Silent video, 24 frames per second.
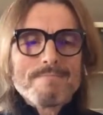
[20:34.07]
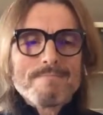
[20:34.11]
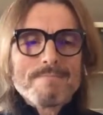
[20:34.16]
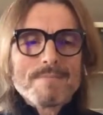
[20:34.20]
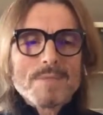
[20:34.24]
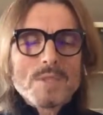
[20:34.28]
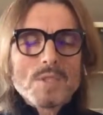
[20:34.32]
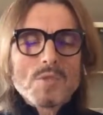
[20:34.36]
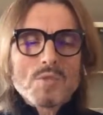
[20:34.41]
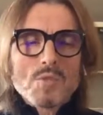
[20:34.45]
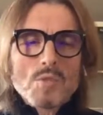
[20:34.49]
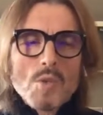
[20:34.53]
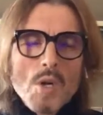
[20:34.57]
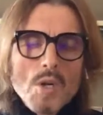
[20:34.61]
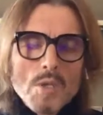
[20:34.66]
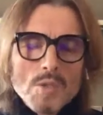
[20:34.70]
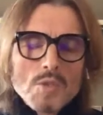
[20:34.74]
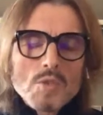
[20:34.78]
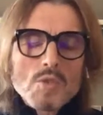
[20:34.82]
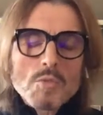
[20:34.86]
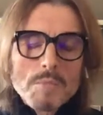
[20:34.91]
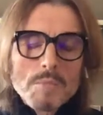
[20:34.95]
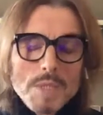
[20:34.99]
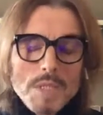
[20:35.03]

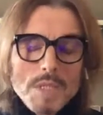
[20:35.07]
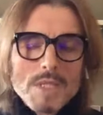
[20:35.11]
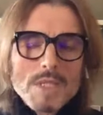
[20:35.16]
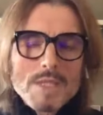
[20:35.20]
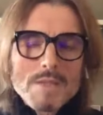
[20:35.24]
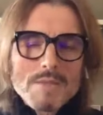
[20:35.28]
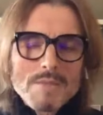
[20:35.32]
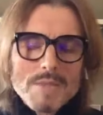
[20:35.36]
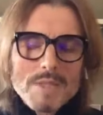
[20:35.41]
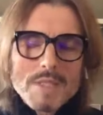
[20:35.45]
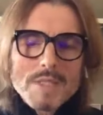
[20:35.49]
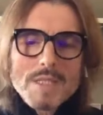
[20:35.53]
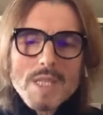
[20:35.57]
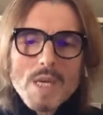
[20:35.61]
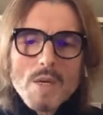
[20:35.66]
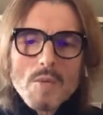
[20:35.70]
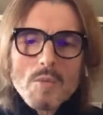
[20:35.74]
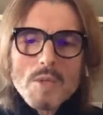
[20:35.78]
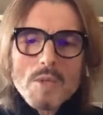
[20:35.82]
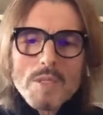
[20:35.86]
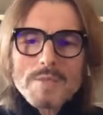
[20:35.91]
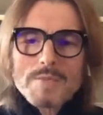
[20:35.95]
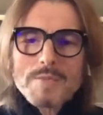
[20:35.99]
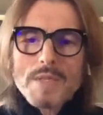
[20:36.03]
strong to believe in
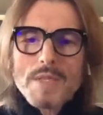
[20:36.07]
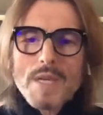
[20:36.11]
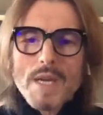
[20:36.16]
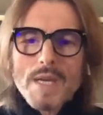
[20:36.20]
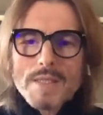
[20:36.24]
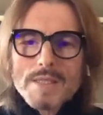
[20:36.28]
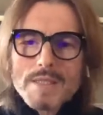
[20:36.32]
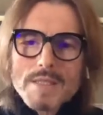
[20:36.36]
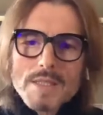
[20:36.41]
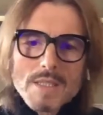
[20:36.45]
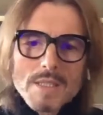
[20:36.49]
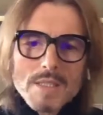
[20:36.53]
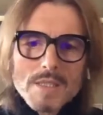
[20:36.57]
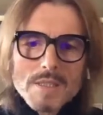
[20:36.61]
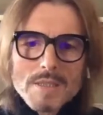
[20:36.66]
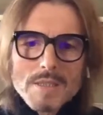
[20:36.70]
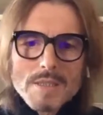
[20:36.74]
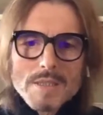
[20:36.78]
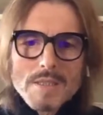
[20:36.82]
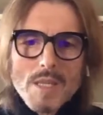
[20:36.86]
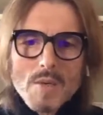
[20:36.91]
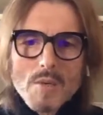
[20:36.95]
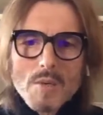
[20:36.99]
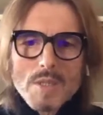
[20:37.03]
our
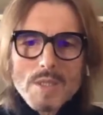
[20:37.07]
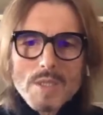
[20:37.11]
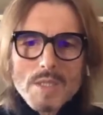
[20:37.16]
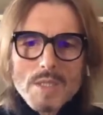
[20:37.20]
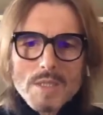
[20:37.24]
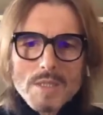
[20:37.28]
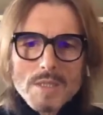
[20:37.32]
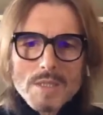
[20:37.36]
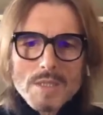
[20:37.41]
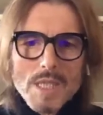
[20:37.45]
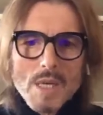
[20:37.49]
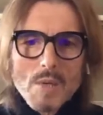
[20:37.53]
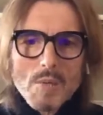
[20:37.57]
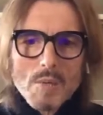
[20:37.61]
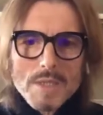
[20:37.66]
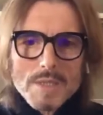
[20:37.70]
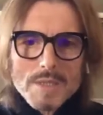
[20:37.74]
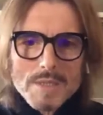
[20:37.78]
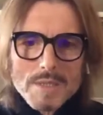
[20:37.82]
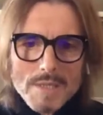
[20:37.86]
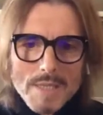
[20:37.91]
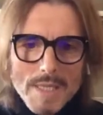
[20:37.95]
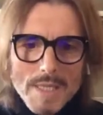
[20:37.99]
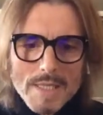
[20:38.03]
ideas, in
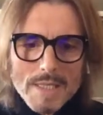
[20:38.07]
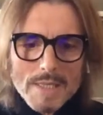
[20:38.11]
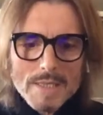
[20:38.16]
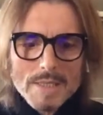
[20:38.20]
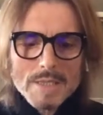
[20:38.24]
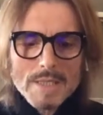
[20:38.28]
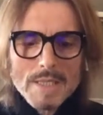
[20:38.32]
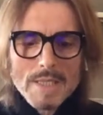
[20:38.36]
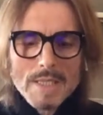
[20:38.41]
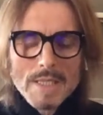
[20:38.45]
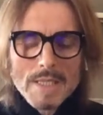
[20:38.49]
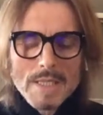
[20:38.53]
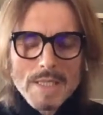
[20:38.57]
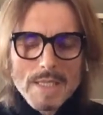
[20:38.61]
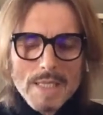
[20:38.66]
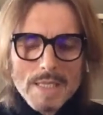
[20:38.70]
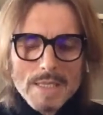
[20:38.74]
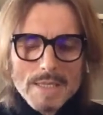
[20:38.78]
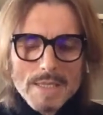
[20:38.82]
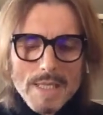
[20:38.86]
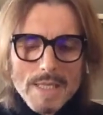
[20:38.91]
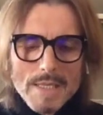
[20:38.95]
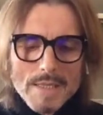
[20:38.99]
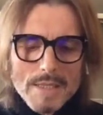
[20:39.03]
our style,
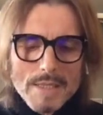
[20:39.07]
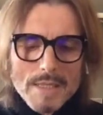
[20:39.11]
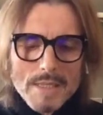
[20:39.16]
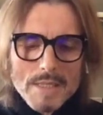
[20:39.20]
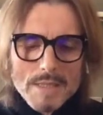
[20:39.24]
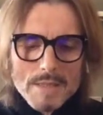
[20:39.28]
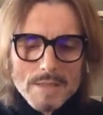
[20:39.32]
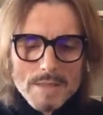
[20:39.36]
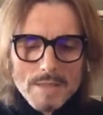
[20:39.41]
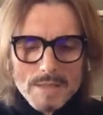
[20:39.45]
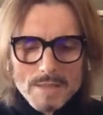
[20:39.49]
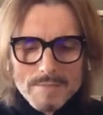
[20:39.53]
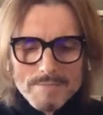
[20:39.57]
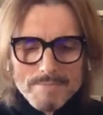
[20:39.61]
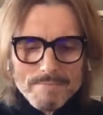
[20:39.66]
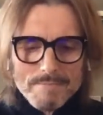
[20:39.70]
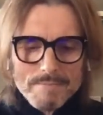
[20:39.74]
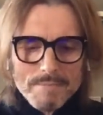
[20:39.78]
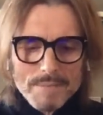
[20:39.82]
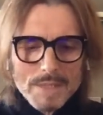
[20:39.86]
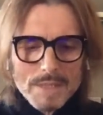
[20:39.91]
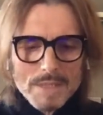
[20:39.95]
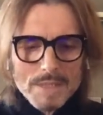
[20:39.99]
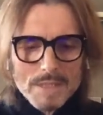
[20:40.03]
and I think
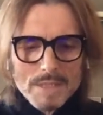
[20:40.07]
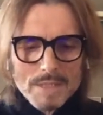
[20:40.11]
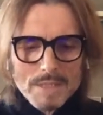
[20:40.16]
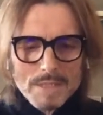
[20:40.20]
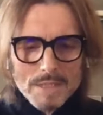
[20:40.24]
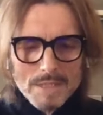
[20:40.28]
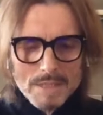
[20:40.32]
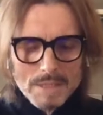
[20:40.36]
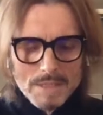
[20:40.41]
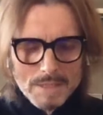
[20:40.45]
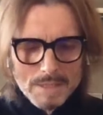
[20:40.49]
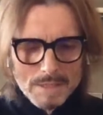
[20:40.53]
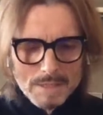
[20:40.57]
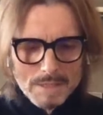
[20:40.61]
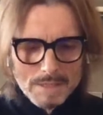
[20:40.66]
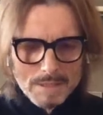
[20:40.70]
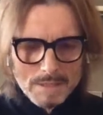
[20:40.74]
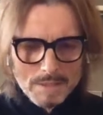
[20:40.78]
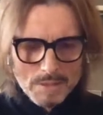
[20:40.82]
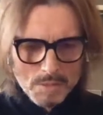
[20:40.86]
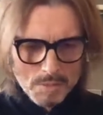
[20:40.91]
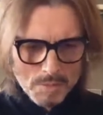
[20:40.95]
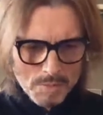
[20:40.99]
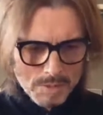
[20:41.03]

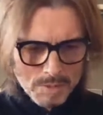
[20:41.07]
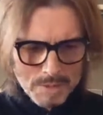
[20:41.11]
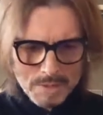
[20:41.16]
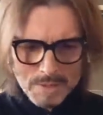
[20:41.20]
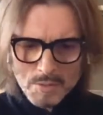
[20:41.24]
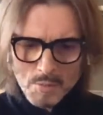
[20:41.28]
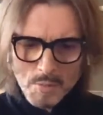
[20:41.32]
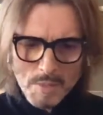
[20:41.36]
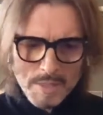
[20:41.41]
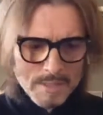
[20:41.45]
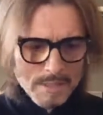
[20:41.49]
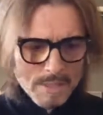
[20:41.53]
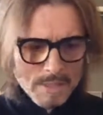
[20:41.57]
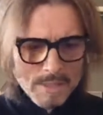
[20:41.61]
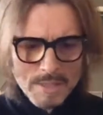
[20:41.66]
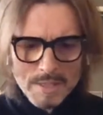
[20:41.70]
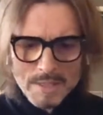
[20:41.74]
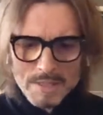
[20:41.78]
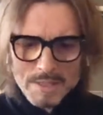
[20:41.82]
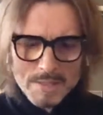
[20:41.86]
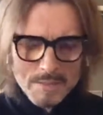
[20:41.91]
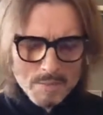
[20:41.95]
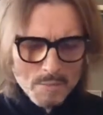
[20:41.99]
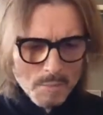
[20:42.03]
during these 20
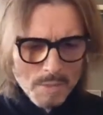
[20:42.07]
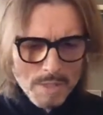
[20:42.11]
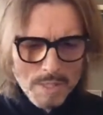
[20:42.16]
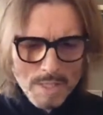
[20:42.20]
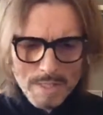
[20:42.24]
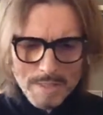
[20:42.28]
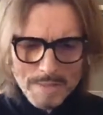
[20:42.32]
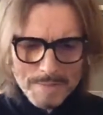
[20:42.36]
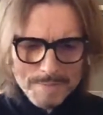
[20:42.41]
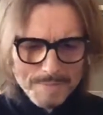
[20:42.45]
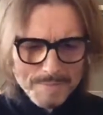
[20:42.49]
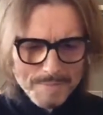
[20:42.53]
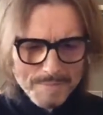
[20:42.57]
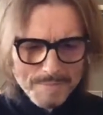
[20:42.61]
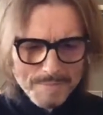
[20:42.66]
years we are